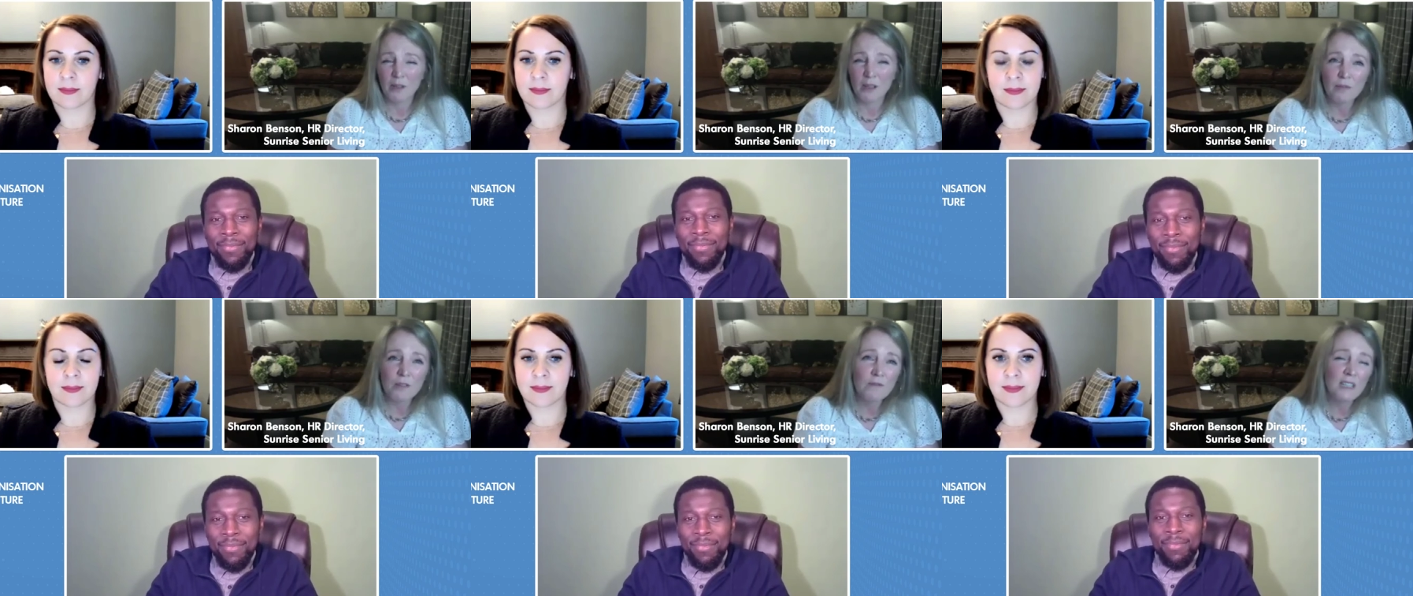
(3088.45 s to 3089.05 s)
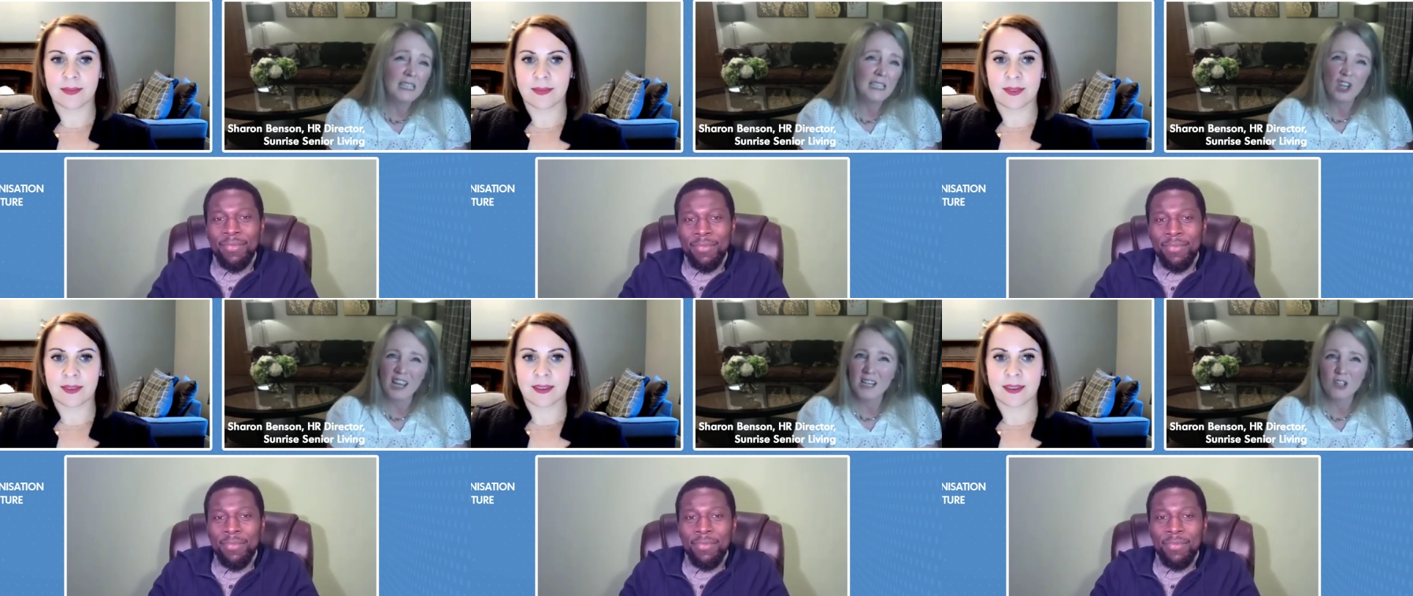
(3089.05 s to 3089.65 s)
Speaker 1: but if we really
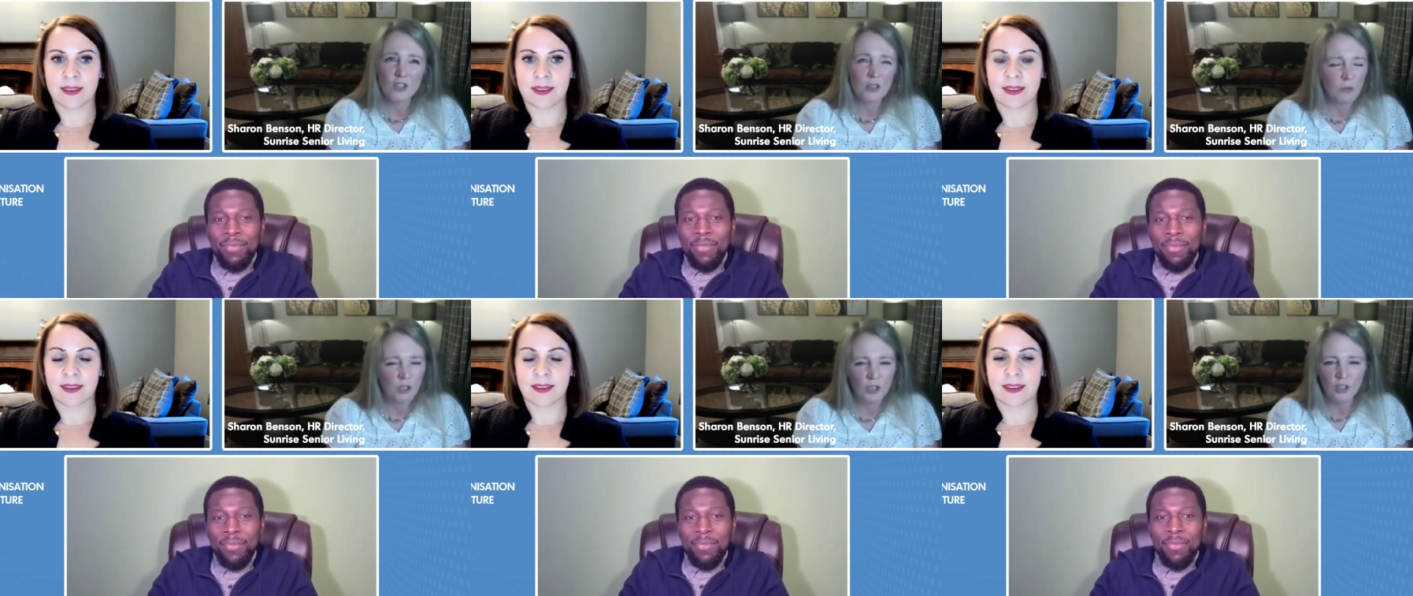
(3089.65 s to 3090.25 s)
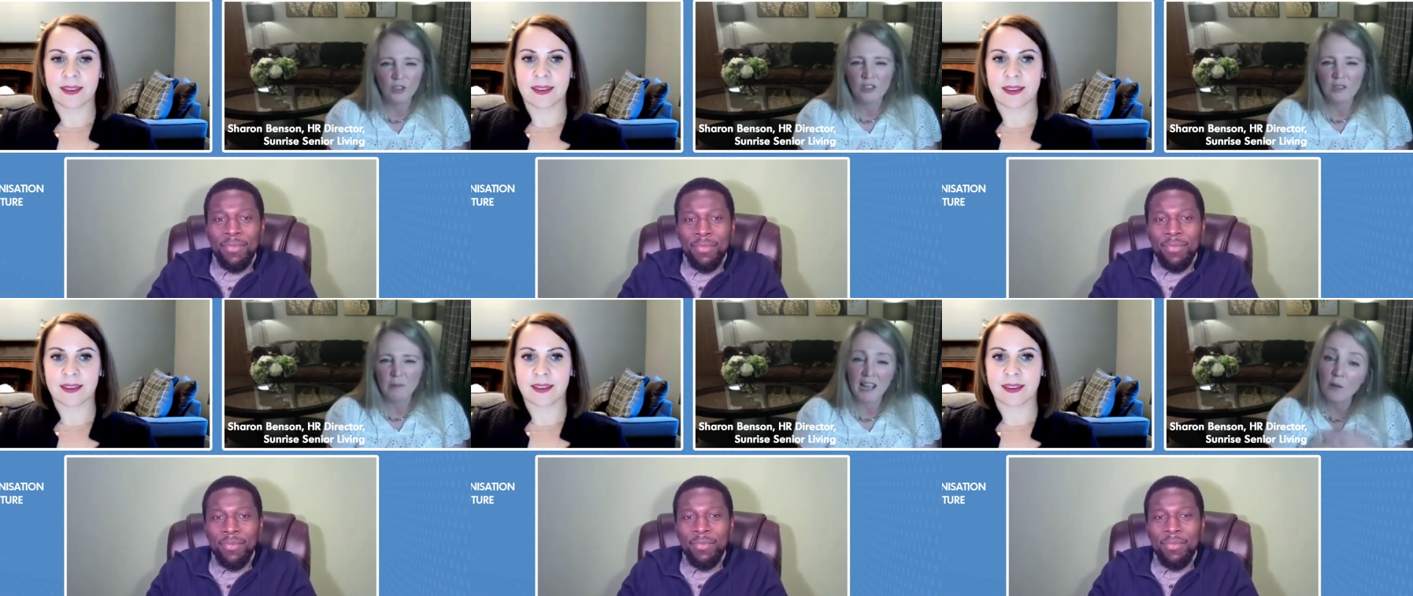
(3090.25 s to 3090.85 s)
change the words to
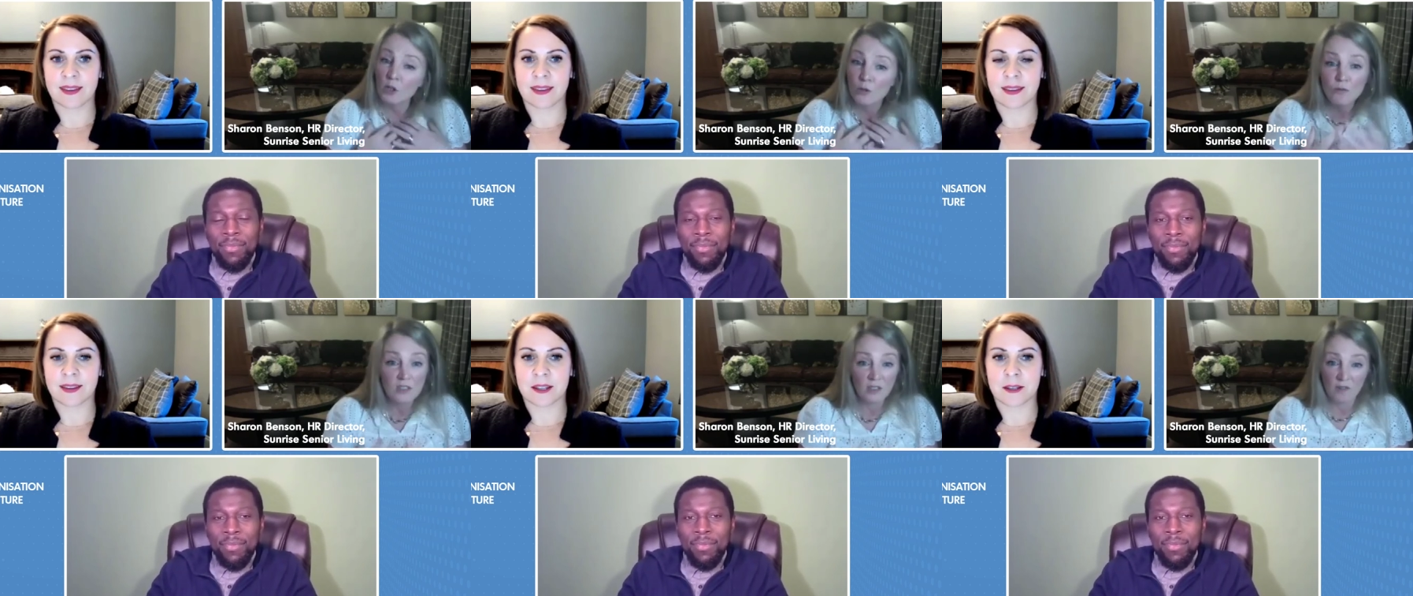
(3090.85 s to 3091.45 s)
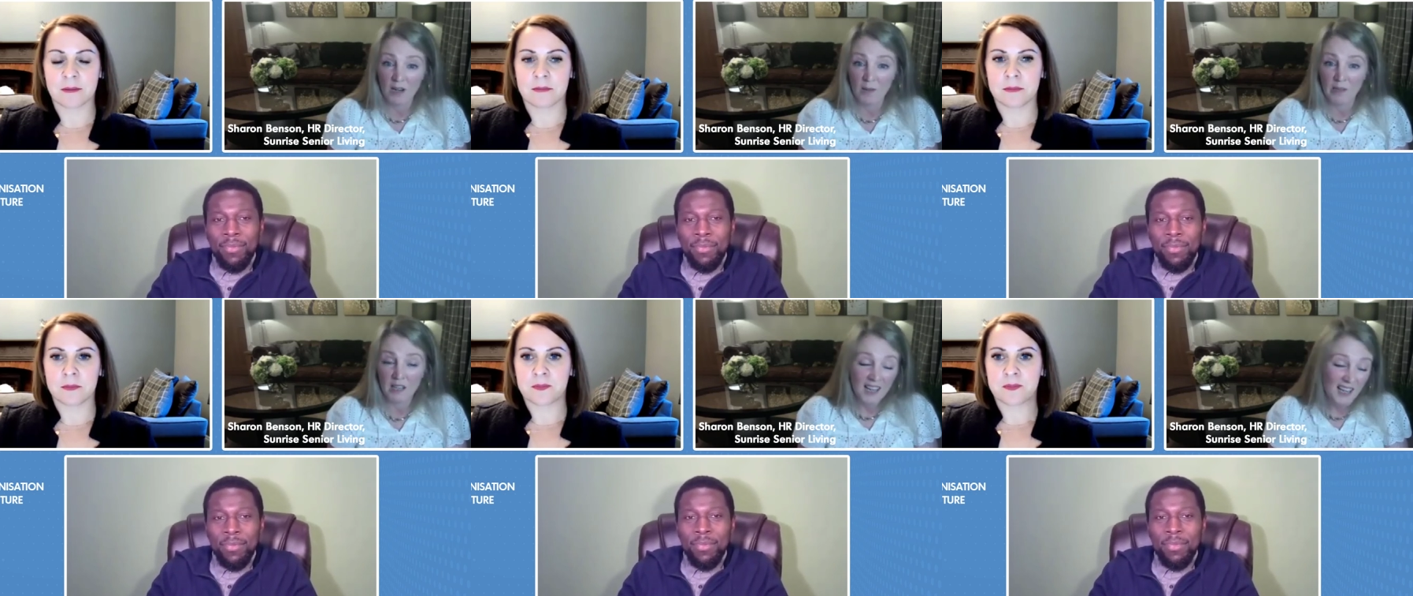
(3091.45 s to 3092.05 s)
be how you describe
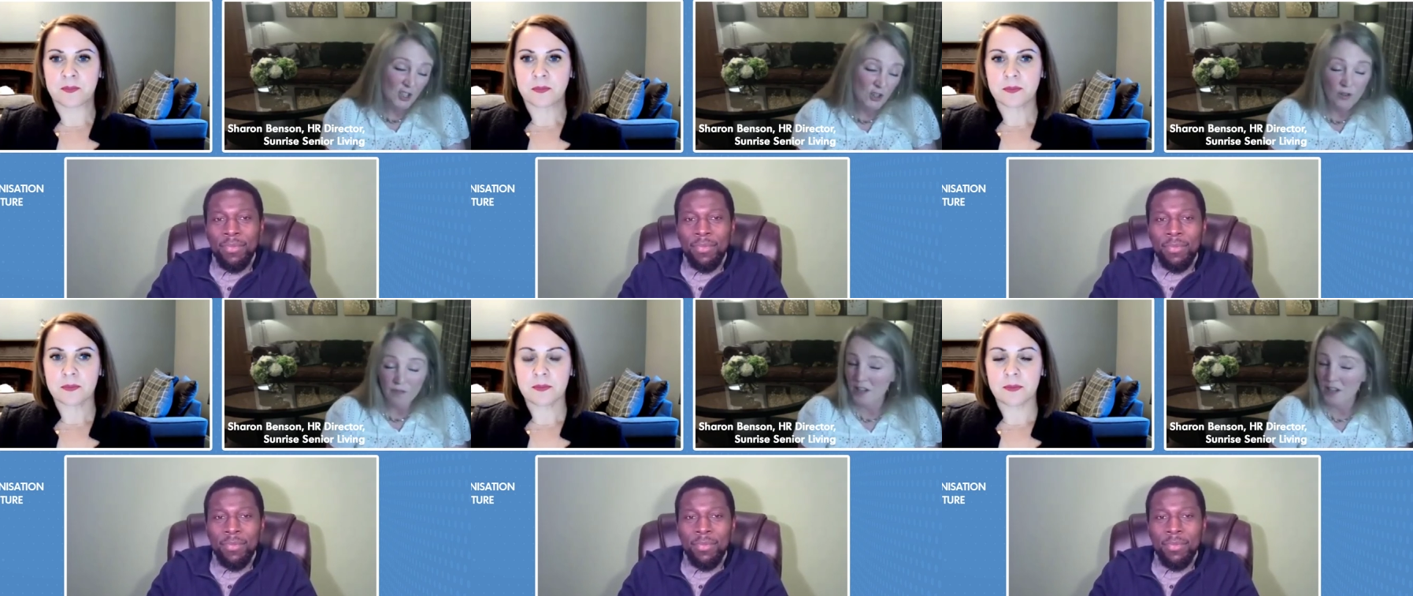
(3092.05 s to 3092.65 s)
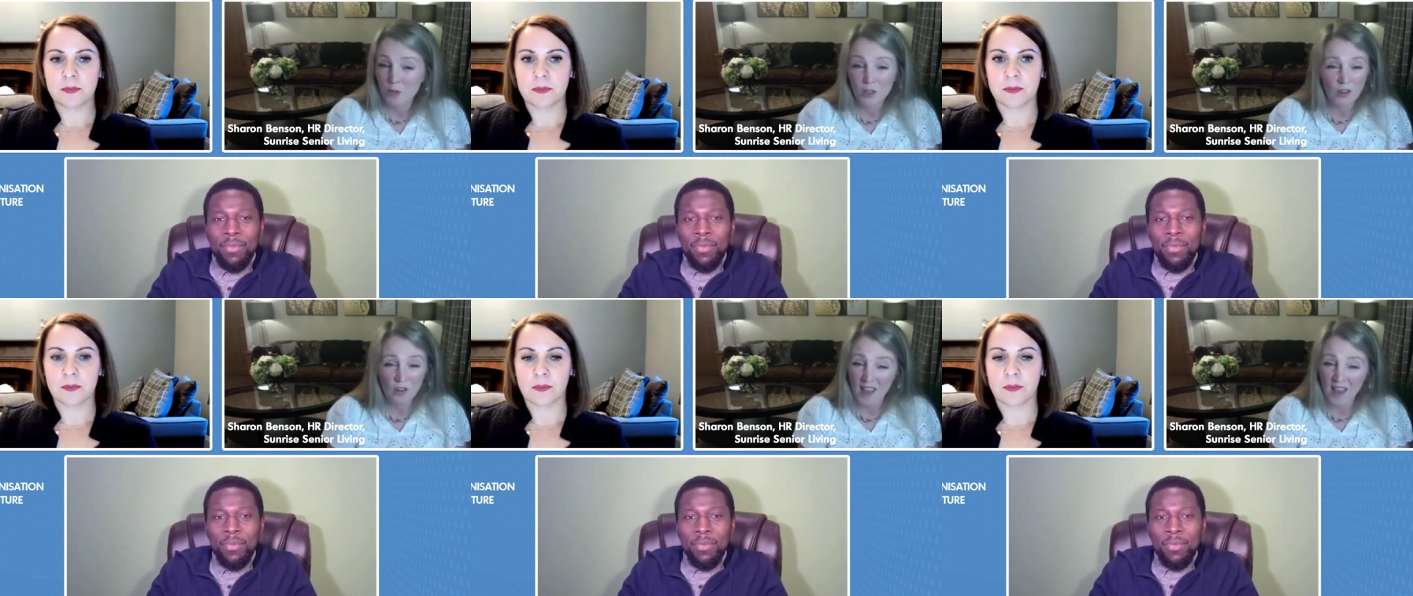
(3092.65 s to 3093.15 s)
it, it's your framework, not